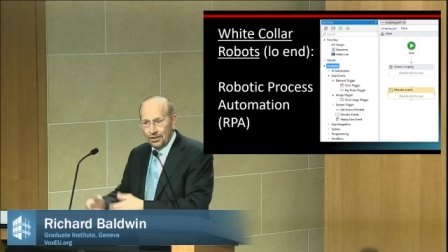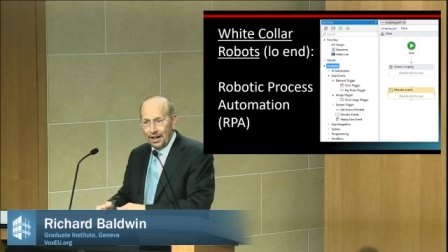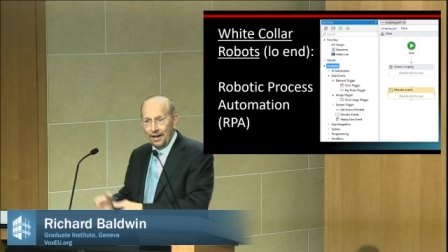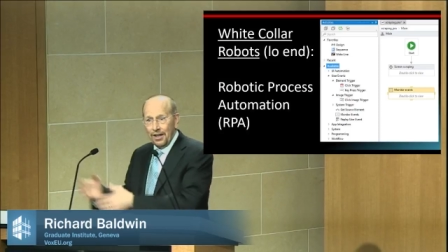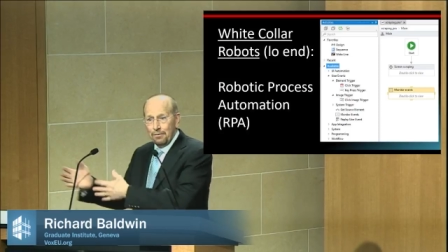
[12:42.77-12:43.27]
it,
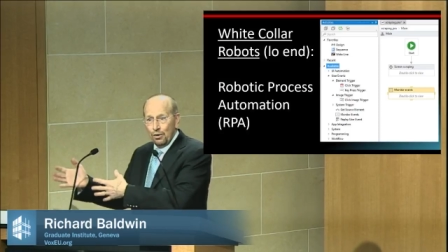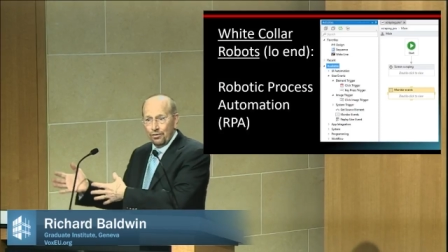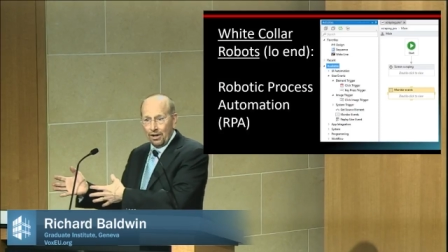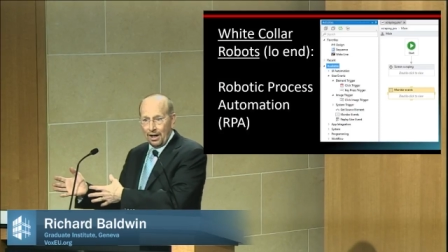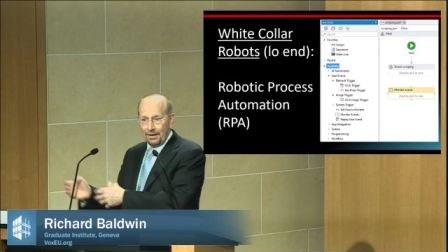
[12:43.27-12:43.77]
and then
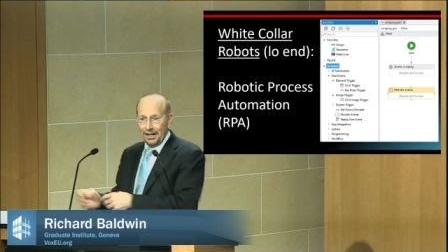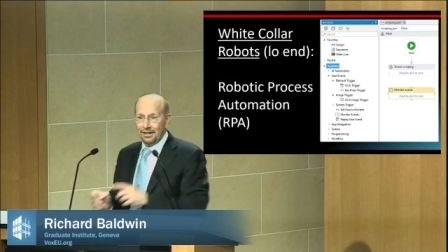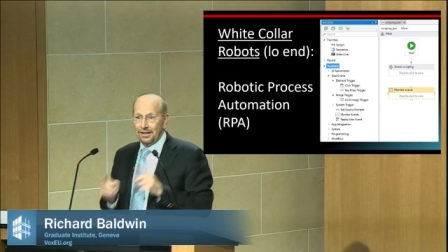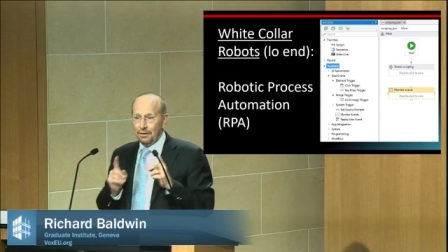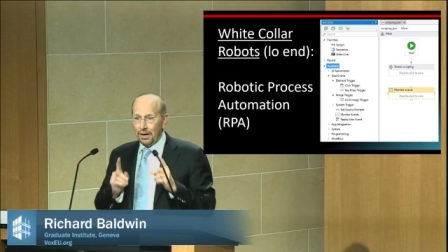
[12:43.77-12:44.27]
moves on.
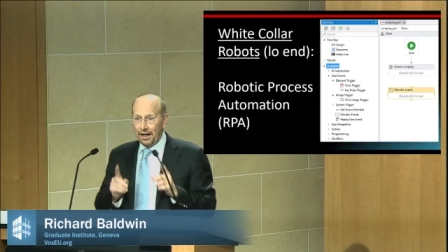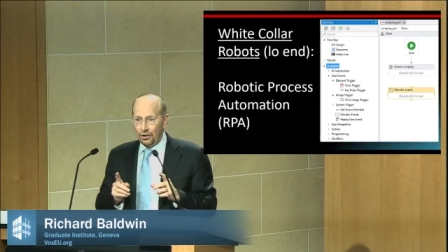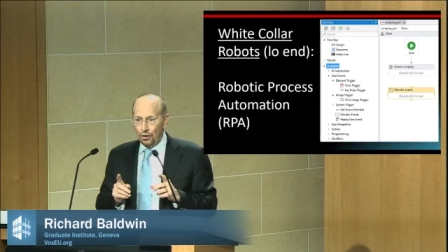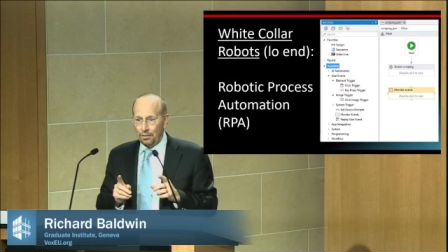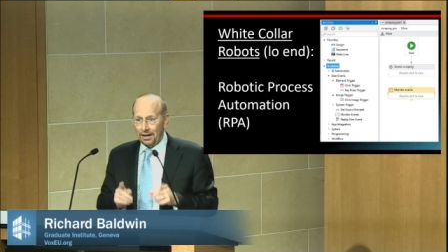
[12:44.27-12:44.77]
That's done by a
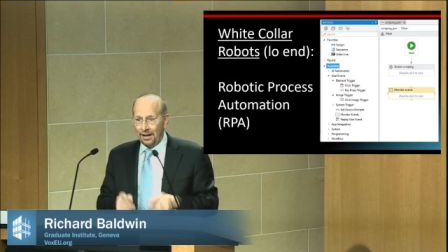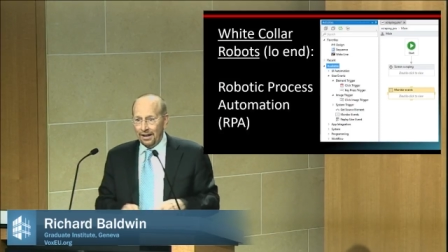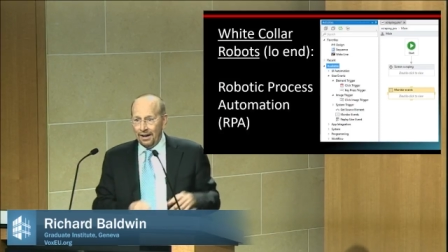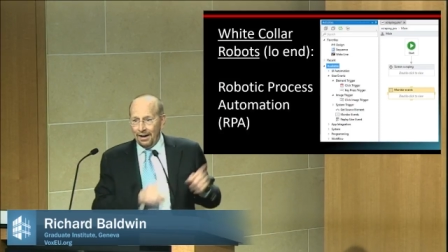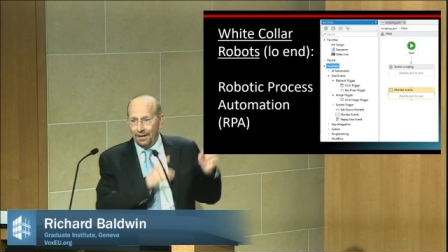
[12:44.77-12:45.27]
human.
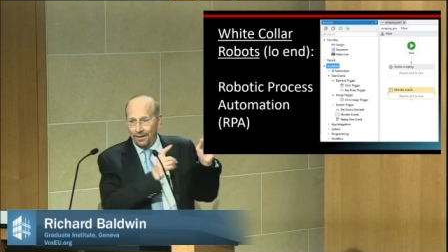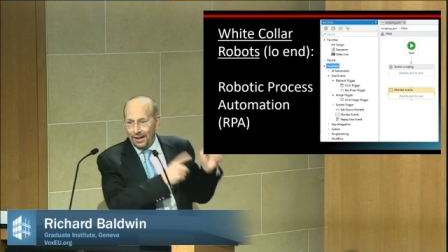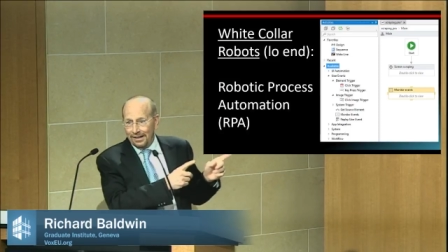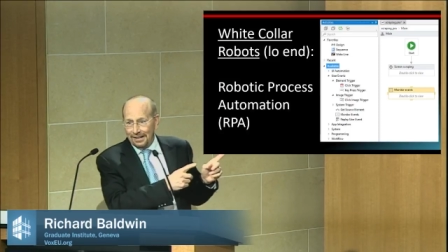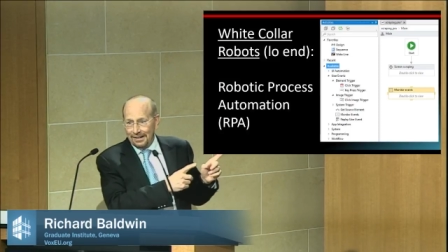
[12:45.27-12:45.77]

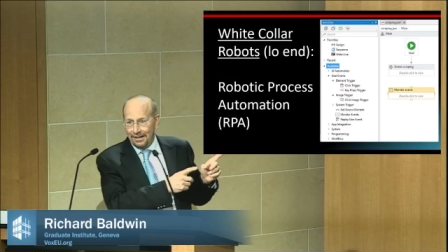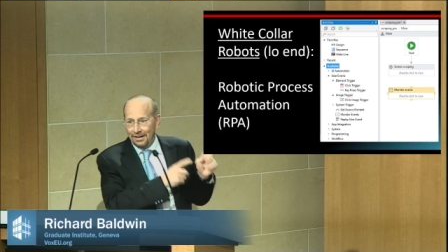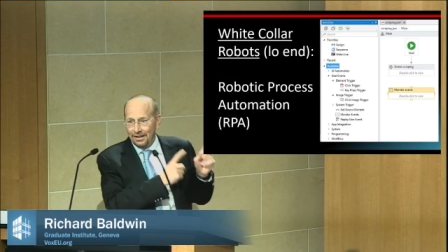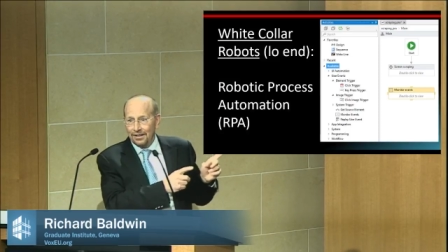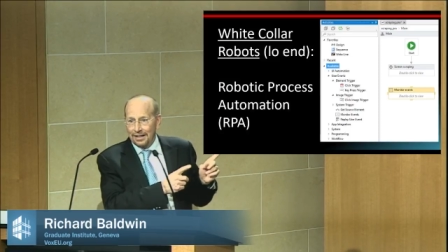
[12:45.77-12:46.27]
This
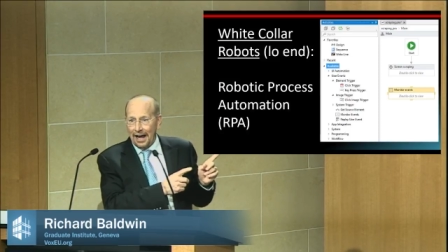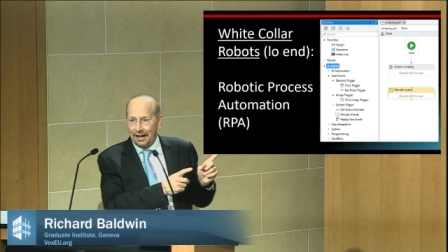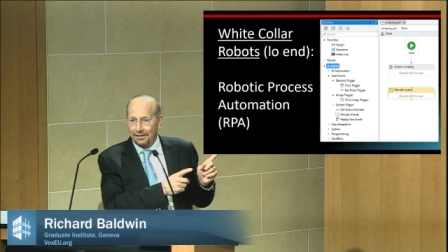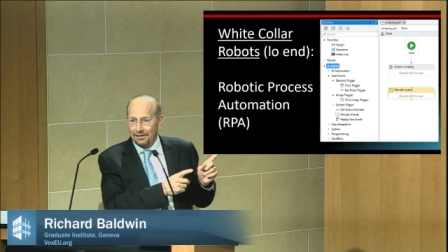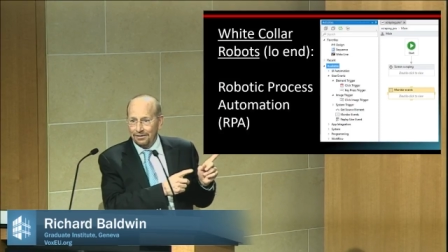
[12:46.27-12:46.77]
does
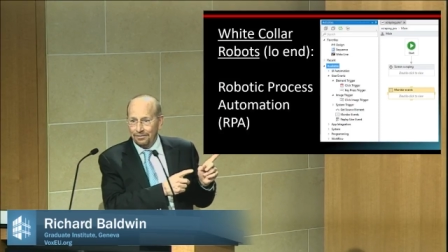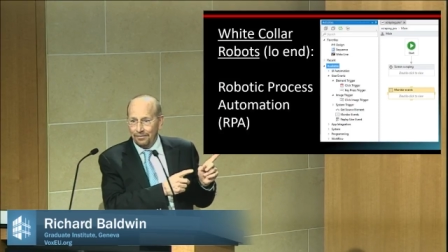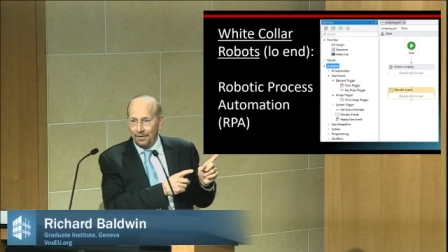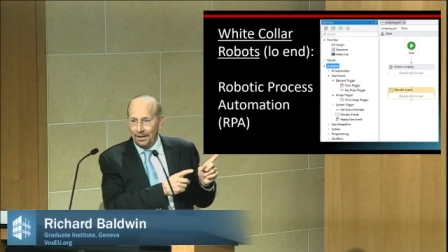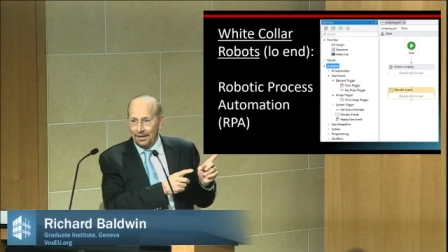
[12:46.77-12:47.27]
that.
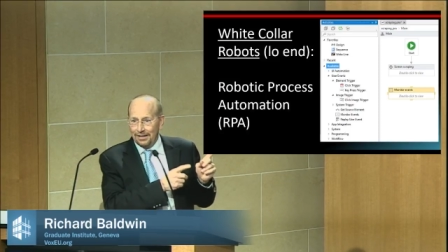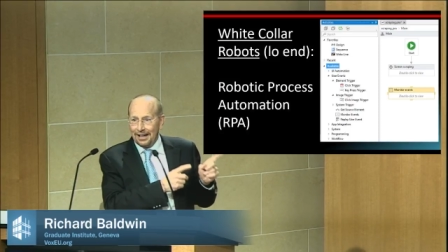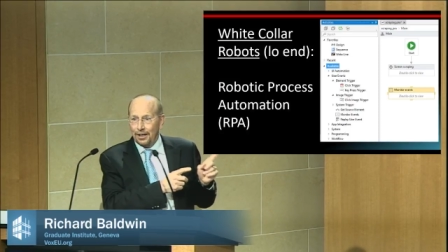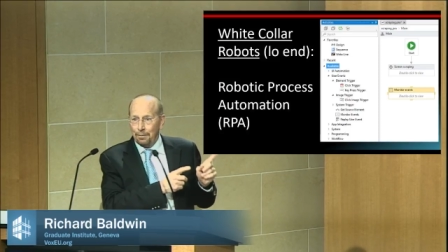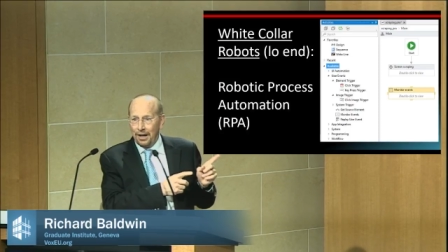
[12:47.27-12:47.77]
It's
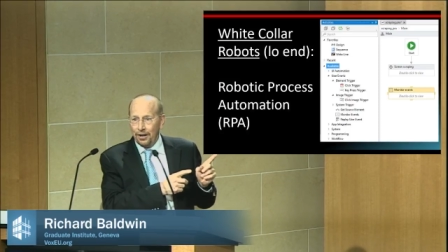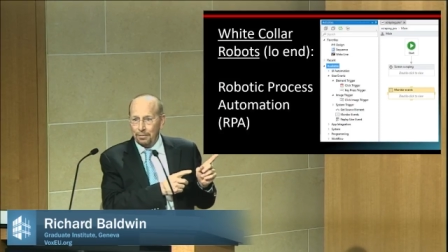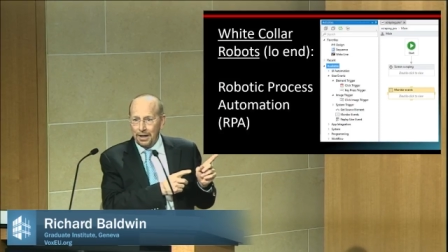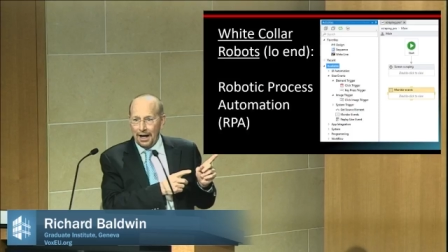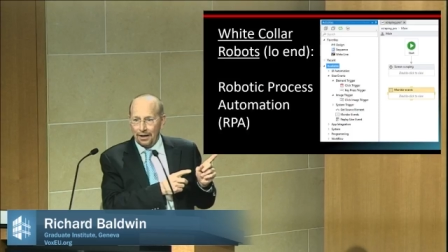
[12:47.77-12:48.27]
like a player
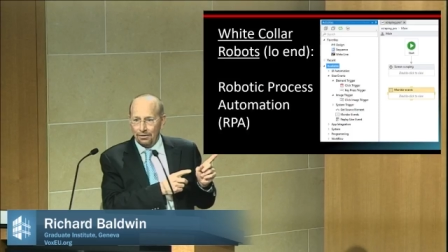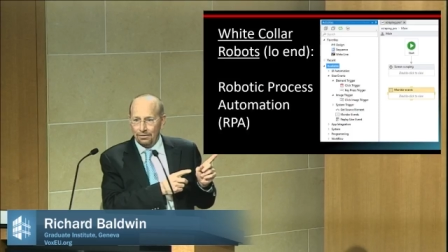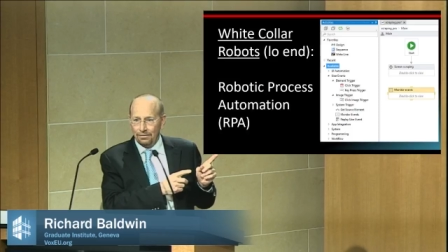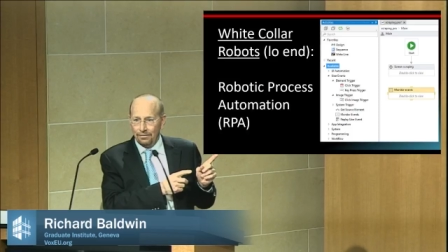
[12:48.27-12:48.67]
piano.